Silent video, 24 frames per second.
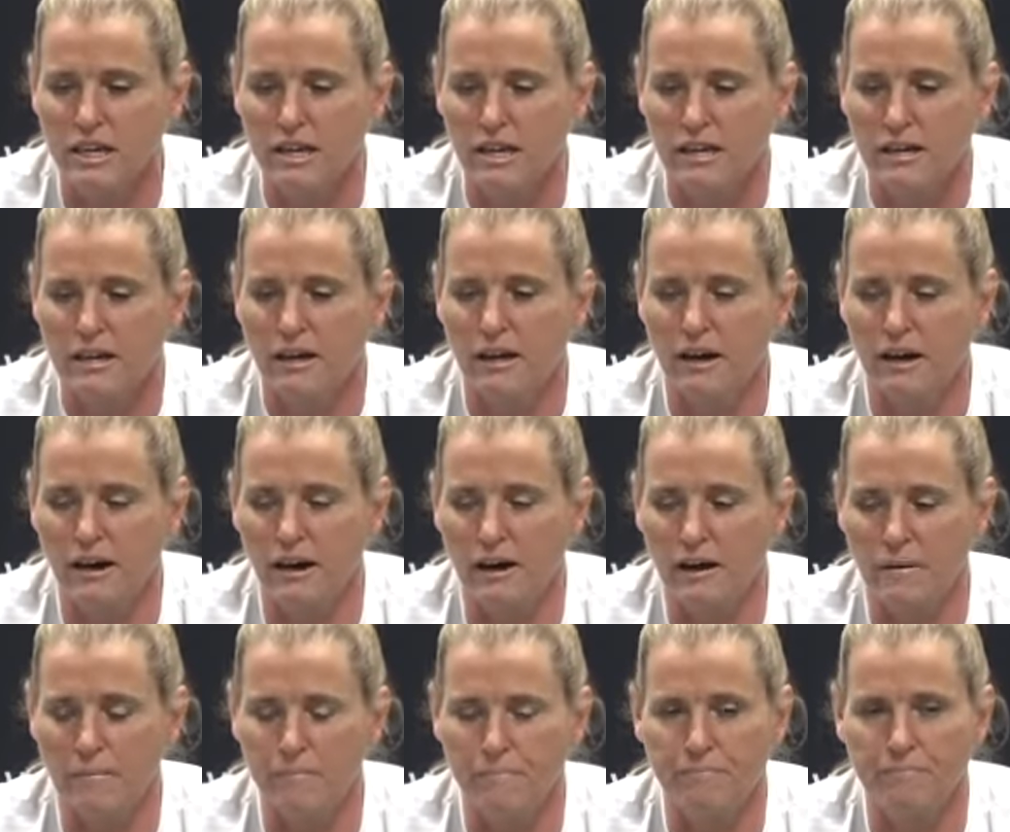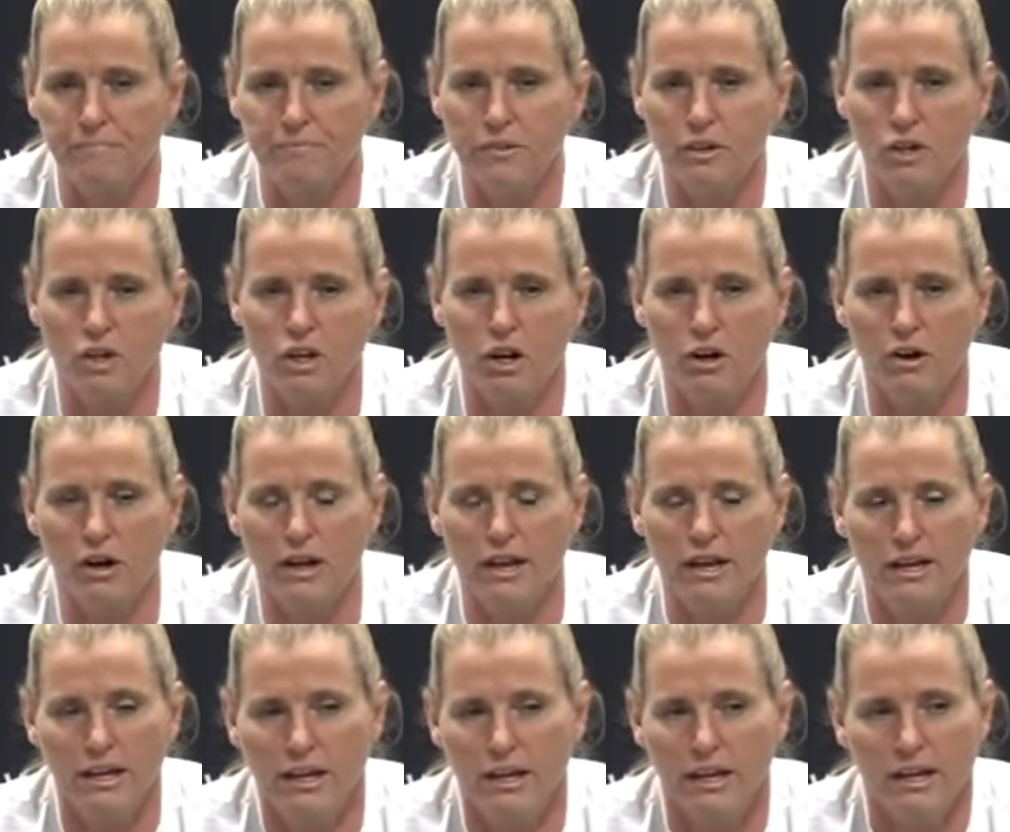You know,
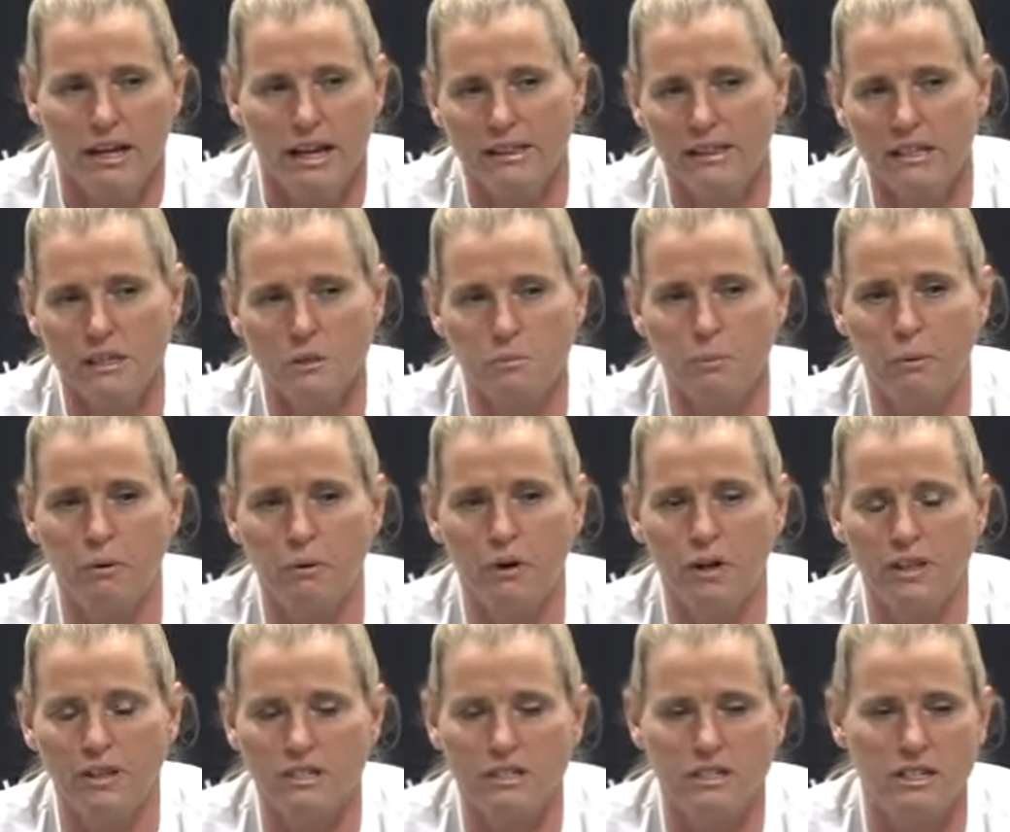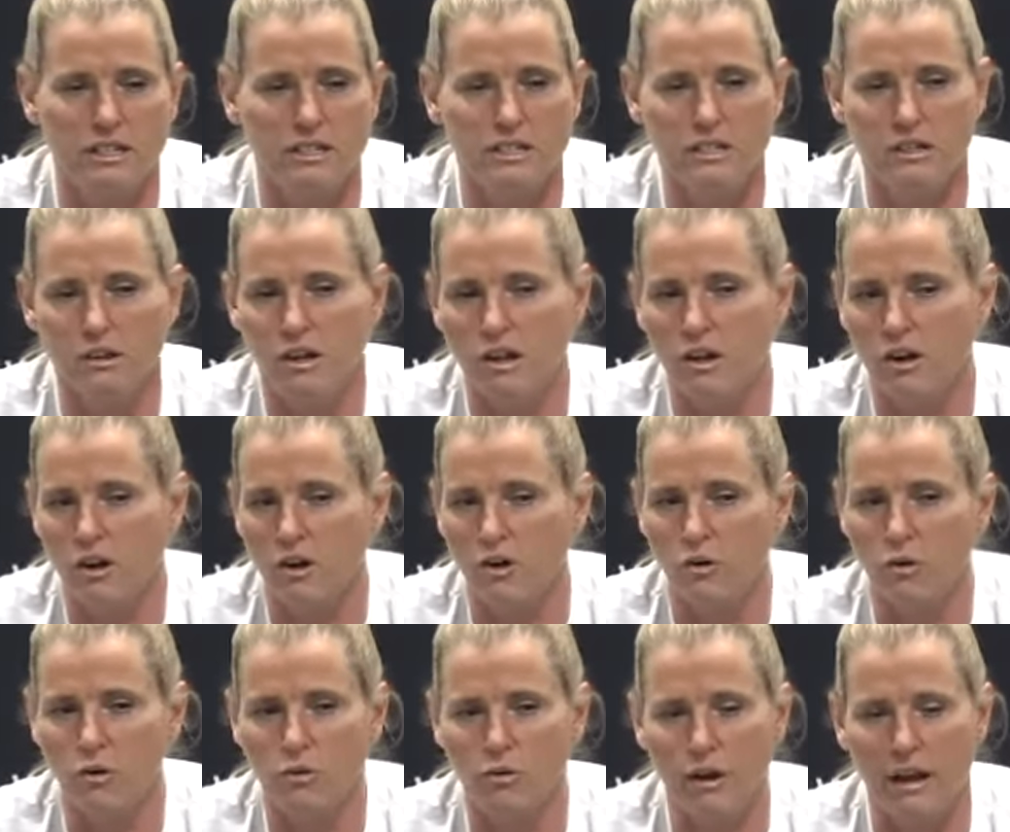at this point in the season, you
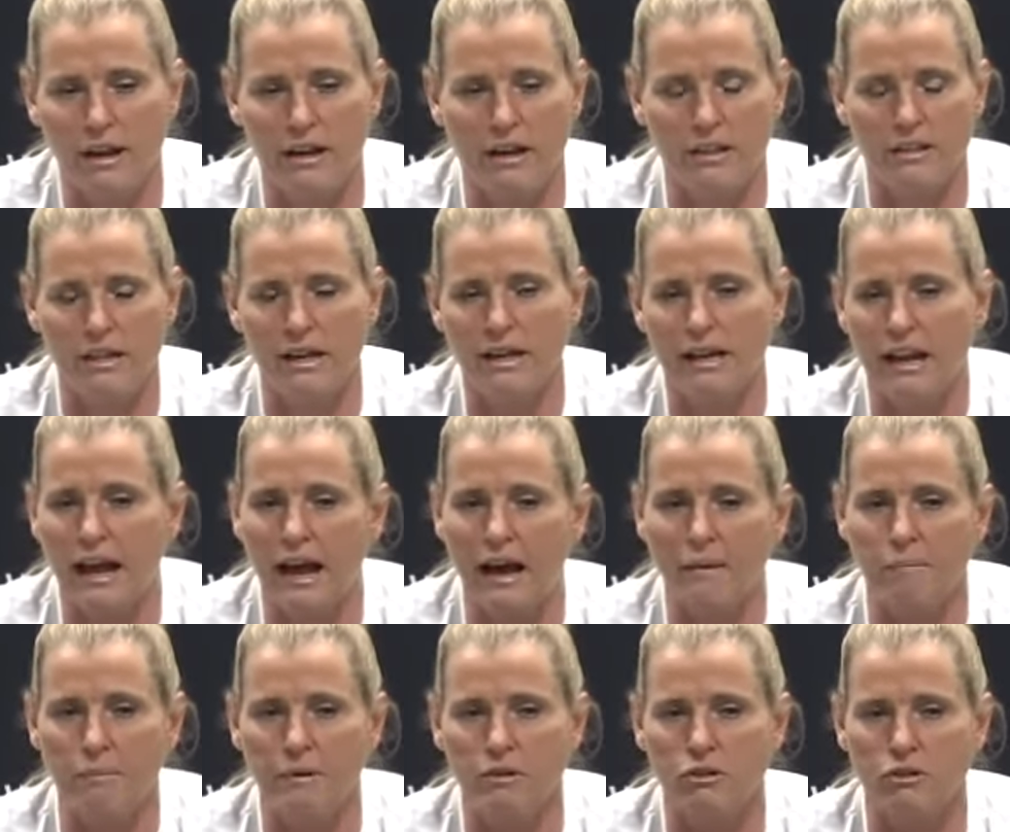know, anything can happen.